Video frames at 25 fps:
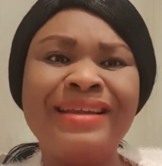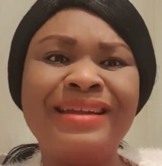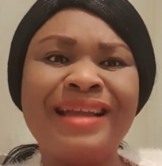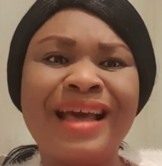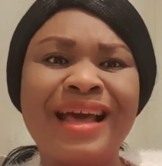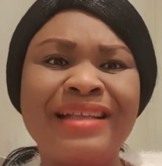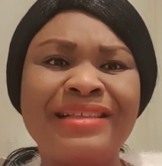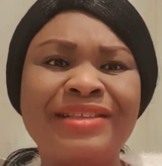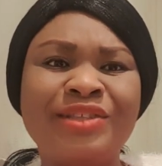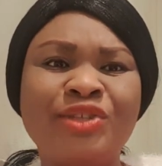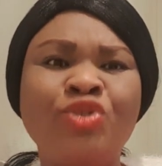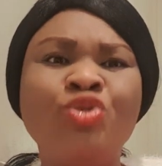
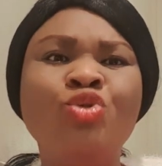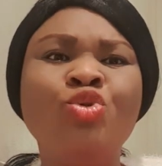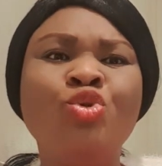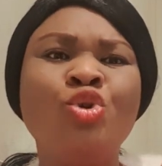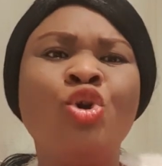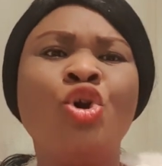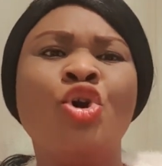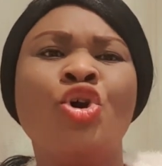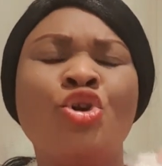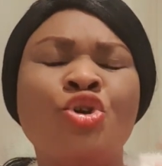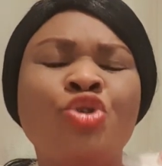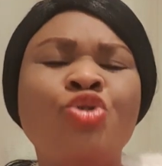that
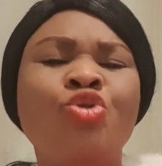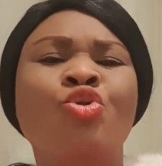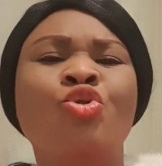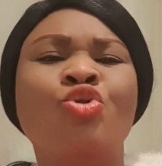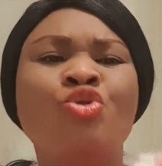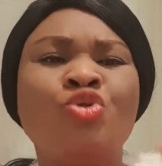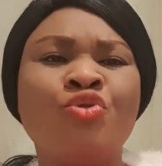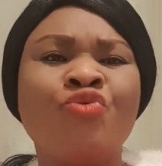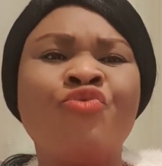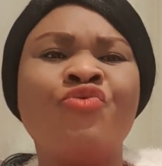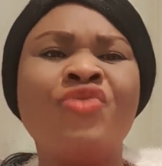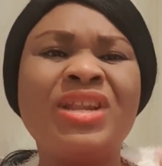
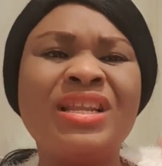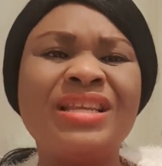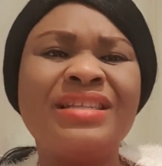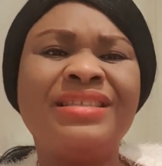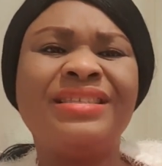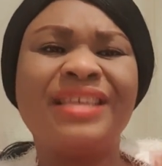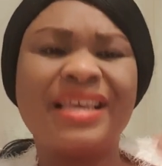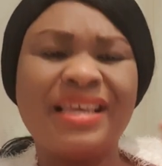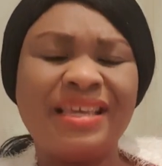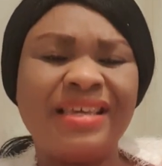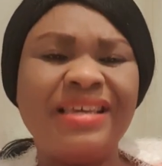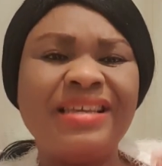you're really
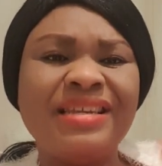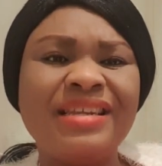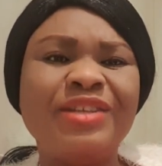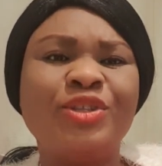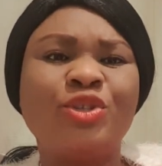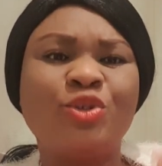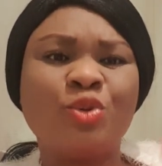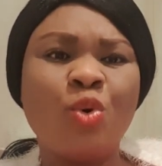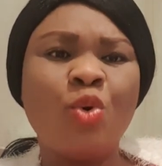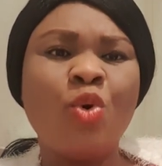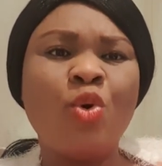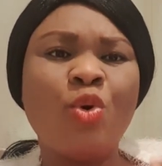taking
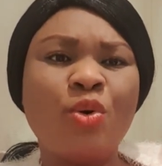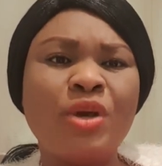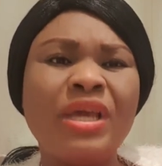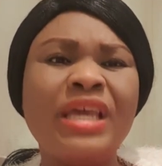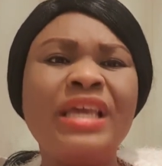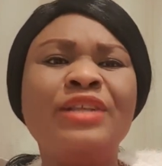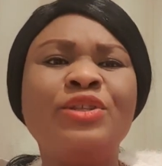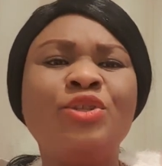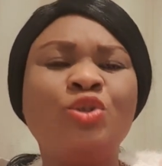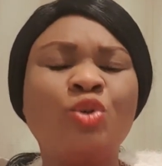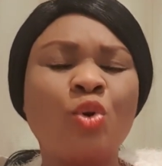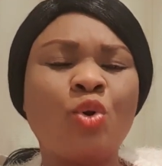
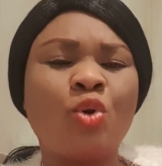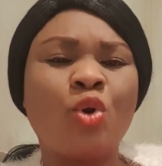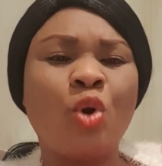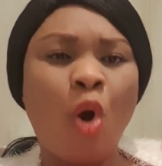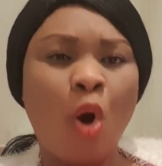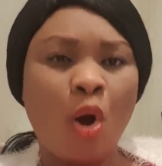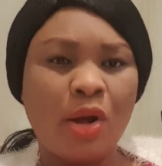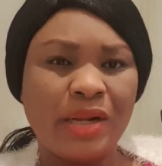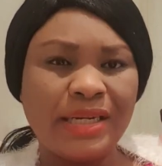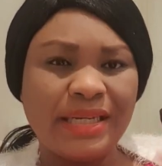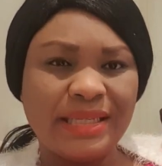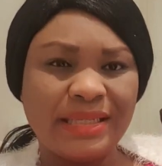into
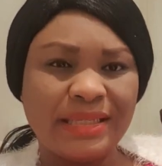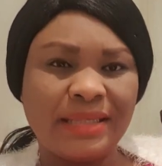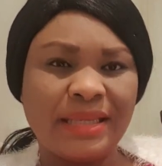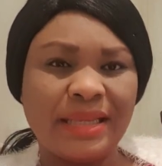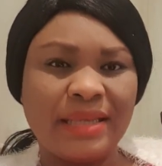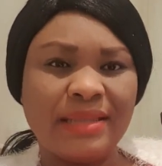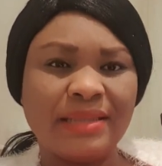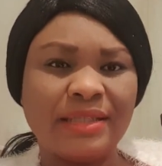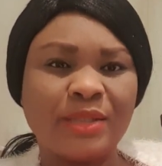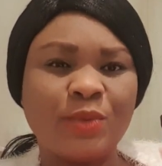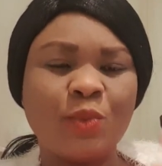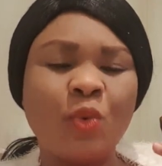
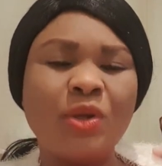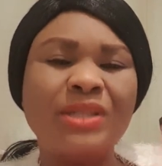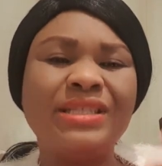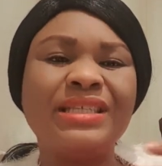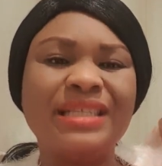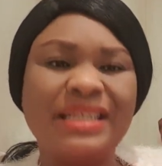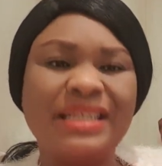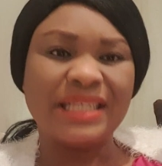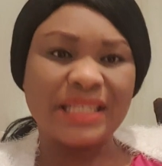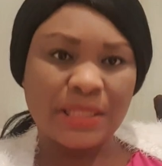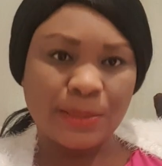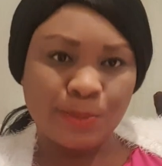cognizance
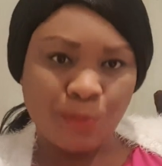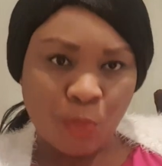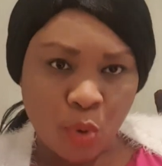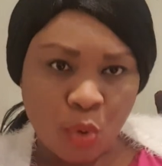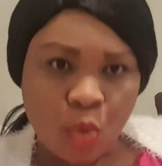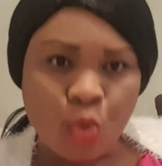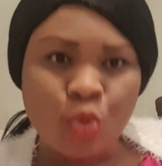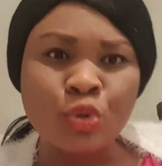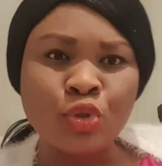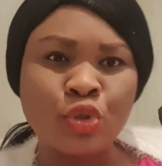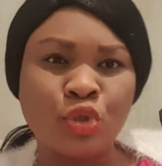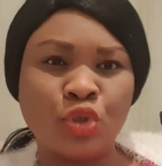what
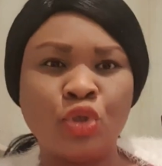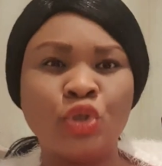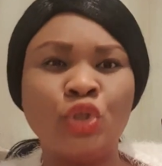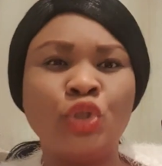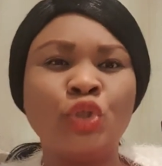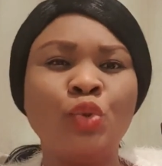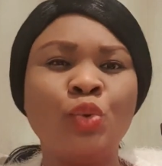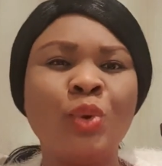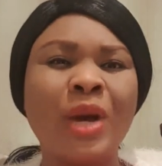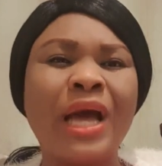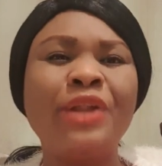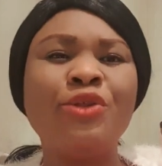spoken to
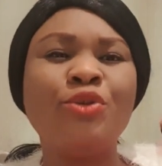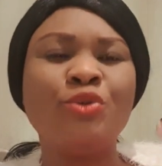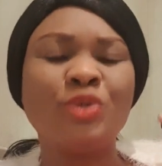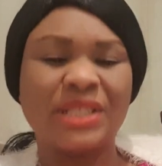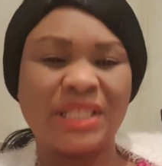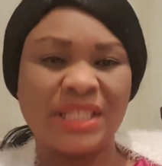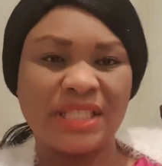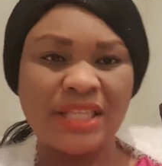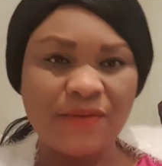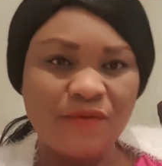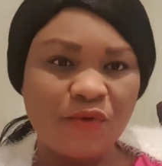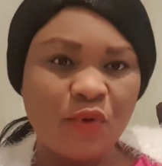you and you're
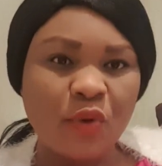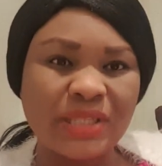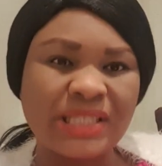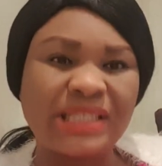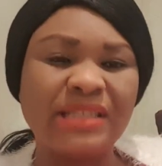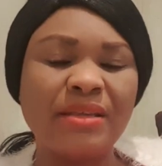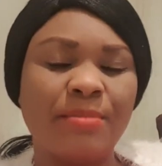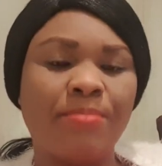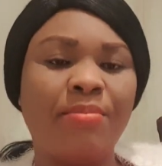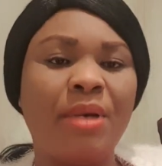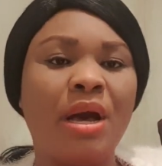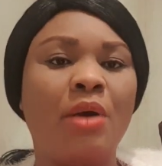
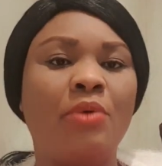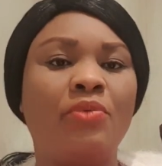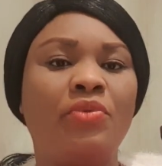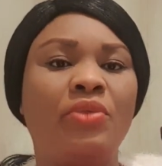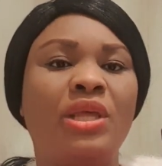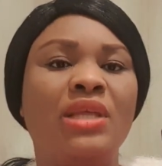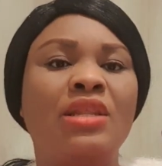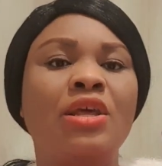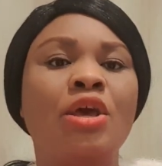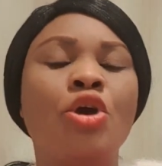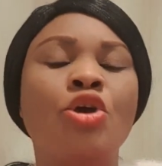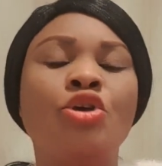serious about
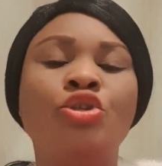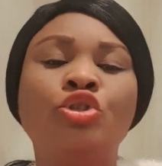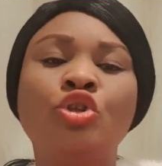it.